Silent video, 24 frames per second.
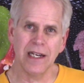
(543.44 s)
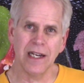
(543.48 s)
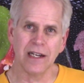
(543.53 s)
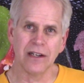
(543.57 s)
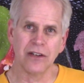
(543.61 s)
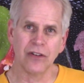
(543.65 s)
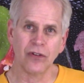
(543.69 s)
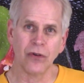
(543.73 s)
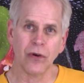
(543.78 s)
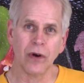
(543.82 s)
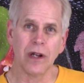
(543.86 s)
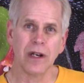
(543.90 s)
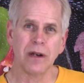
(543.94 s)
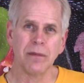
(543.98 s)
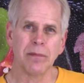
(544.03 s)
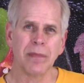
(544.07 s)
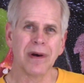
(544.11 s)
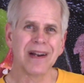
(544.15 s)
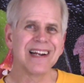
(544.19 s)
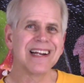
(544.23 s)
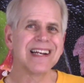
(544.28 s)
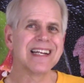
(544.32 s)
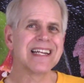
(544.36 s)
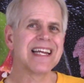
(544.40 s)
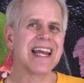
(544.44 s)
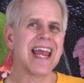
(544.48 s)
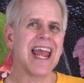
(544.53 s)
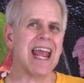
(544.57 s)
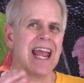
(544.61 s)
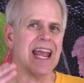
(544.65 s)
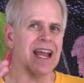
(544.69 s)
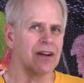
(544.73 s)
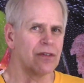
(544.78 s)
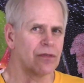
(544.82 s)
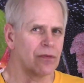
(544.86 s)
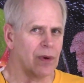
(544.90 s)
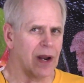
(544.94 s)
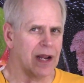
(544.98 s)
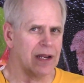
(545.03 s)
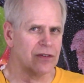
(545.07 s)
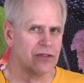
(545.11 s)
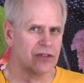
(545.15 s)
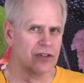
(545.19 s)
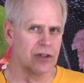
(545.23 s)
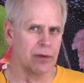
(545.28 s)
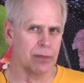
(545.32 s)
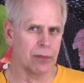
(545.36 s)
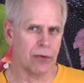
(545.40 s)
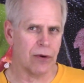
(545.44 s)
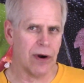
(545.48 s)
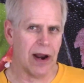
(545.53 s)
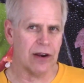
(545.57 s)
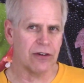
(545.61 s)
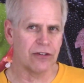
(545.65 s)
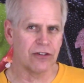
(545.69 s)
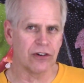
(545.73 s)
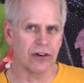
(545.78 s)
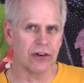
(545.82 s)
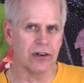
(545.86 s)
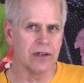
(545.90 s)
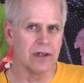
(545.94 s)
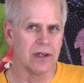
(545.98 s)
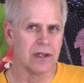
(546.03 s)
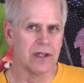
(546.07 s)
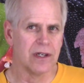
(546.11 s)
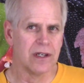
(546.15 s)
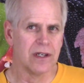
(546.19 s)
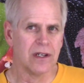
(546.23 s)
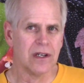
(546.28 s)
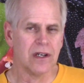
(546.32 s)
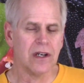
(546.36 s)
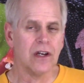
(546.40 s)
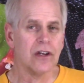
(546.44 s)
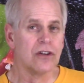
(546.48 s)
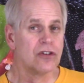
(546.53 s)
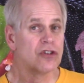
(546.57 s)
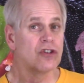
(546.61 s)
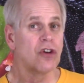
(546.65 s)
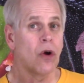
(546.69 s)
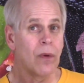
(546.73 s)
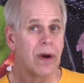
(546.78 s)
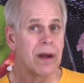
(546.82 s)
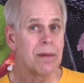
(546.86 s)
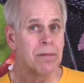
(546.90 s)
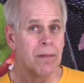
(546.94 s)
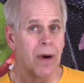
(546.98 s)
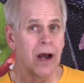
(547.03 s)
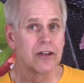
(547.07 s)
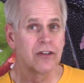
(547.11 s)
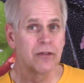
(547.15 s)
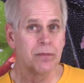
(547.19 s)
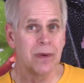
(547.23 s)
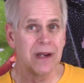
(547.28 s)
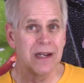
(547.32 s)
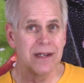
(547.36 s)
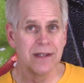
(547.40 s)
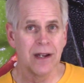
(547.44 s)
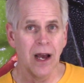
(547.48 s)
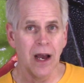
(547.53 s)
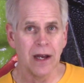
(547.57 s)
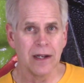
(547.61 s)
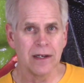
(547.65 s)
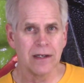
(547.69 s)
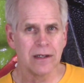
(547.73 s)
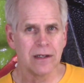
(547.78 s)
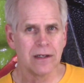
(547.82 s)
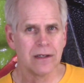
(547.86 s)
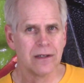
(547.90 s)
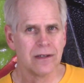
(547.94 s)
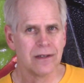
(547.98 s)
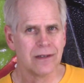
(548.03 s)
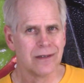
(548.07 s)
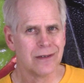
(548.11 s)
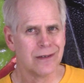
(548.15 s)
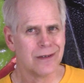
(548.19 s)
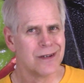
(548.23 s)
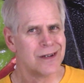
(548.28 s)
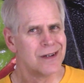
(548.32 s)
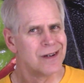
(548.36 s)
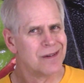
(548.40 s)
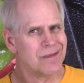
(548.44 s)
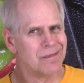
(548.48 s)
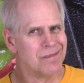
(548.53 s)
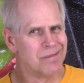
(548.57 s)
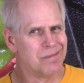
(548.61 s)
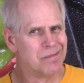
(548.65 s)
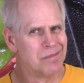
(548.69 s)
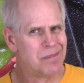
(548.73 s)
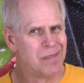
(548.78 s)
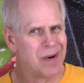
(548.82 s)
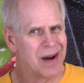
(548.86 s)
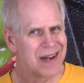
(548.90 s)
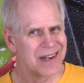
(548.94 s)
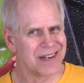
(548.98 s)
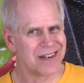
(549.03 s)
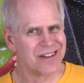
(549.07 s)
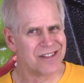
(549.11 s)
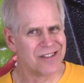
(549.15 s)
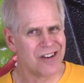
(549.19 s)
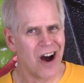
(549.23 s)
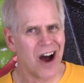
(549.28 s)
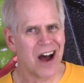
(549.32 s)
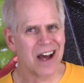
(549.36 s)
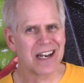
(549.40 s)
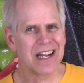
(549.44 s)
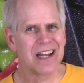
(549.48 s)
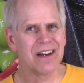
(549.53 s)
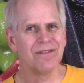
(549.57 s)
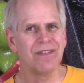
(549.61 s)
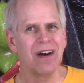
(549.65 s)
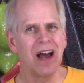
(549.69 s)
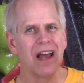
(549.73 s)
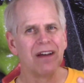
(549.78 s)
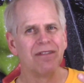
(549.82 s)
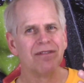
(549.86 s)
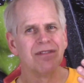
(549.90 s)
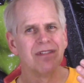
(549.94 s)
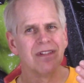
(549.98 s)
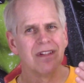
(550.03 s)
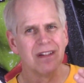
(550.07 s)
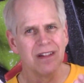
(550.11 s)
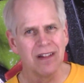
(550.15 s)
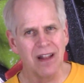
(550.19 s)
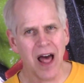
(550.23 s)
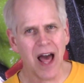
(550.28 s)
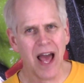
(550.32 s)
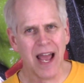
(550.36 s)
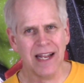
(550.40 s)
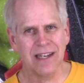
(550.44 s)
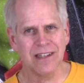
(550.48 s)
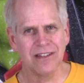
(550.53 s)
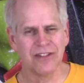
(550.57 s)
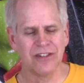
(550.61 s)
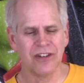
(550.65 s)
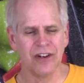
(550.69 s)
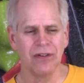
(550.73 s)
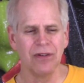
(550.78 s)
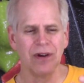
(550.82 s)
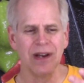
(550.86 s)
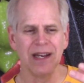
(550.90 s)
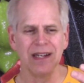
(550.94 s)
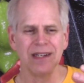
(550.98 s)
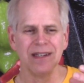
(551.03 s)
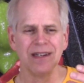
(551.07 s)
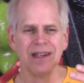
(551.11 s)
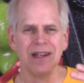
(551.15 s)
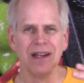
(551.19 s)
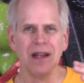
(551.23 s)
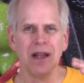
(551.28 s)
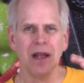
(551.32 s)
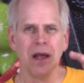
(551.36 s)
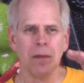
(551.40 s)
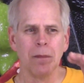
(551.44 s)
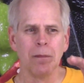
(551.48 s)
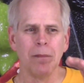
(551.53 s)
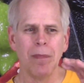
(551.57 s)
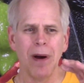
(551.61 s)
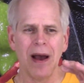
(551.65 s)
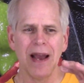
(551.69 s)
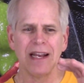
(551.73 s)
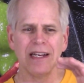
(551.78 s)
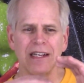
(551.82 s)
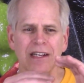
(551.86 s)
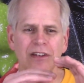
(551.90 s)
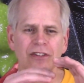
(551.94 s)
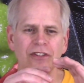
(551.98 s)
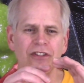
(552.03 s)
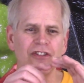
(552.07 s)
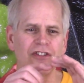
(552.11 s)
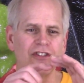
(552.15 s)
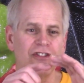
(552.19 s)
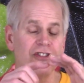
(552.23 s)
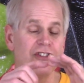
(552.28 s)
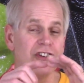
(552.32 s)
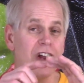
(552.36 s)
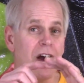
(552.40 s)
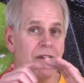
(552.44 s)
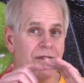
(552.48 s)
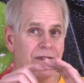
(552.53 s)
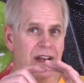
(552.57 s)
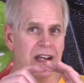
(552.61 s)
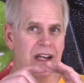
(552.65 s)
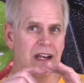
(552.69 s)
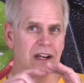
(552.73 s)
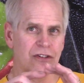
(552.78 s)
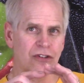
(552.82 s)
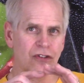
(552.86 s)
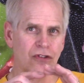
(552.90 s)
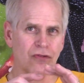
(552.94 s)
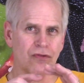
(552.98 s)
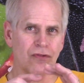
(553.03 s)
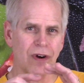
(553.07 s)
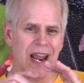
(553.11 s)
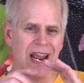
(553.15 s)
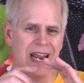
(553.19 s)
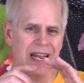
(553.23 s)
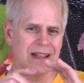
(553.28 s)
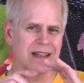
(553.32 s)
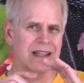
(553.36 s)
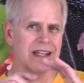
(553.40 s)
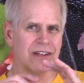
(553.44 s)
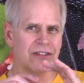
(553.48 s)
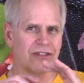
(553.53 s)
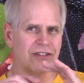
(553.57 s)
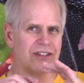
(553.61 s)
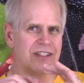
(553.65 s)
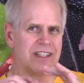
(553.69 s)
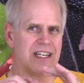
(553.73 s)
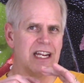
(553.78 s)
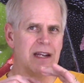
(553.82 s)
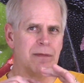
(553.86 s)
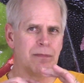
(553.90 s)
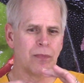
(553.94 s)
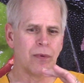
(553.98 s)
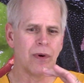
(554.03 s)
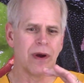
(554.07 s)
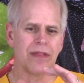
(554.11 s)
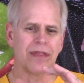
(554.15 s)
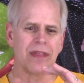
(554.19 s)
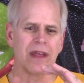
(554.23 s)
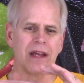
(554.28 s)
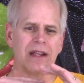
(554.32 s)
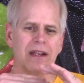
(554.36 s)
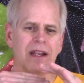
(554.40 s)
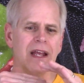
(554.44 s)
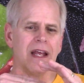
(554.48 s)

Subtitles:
into it, but it can't raise the pressure, so it must be done. But not if I've lied to it by stuffing a tray this deep with it,